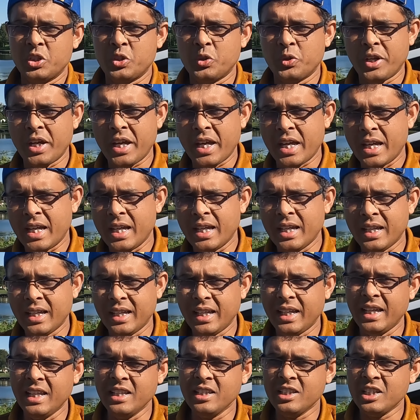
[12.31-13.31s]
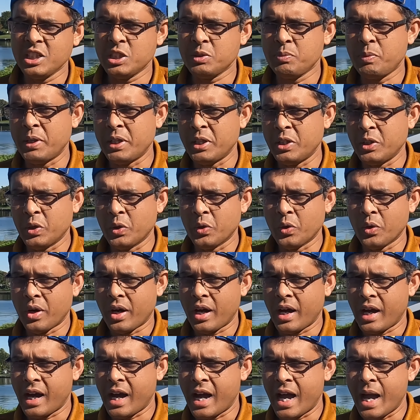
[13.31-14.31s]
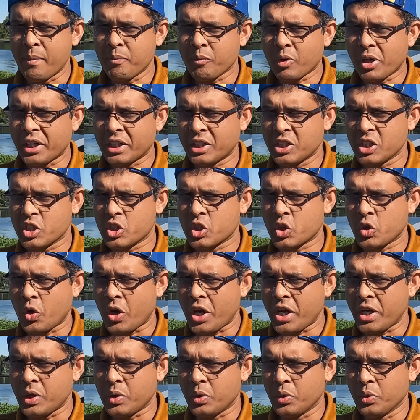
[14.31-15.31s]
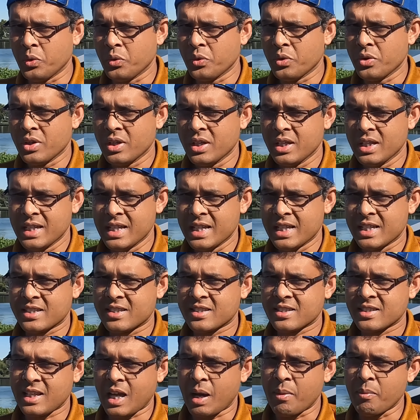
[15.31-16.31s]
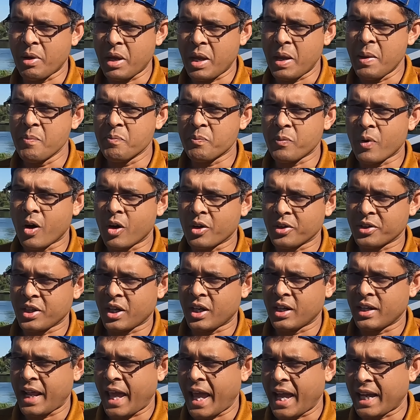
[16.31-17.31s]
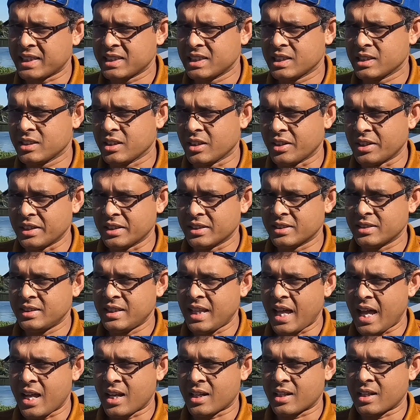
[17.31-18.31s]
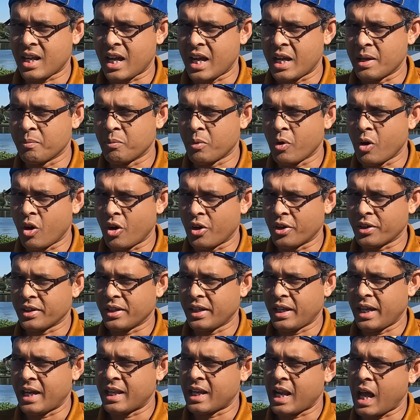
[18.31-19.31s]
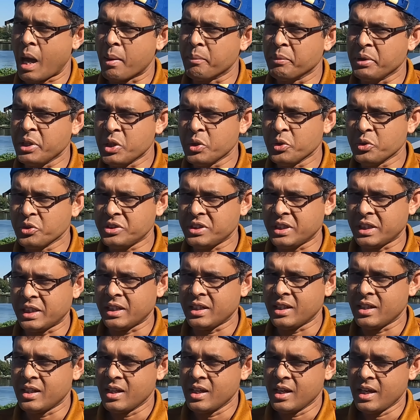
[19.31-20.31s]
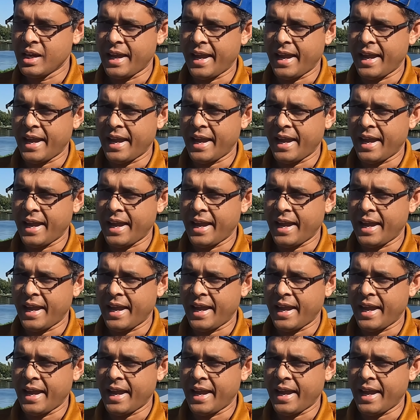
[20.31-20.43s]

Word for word: Today in this video I am going to show you some important accessories that I bought and I'm using